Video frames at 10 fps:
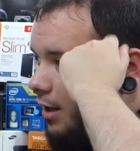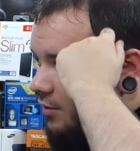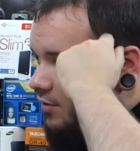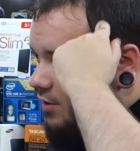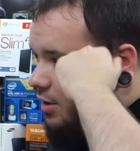
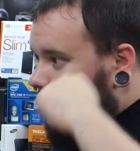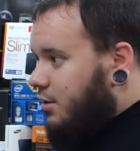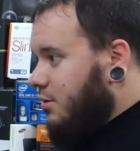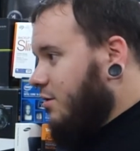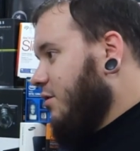It's
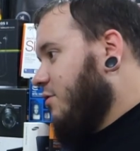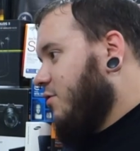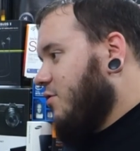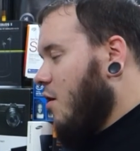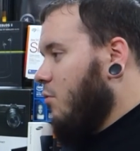
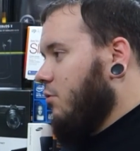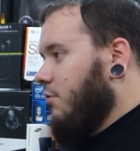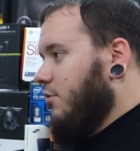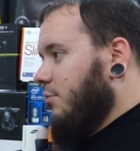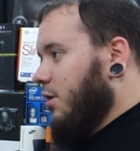somewhat
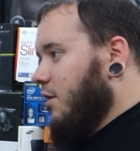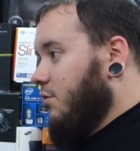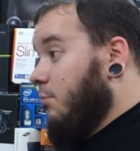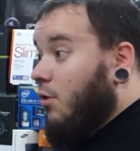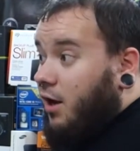reasonable
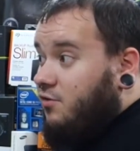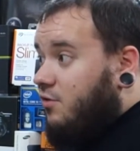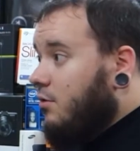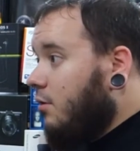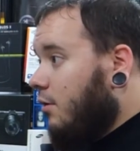given the price.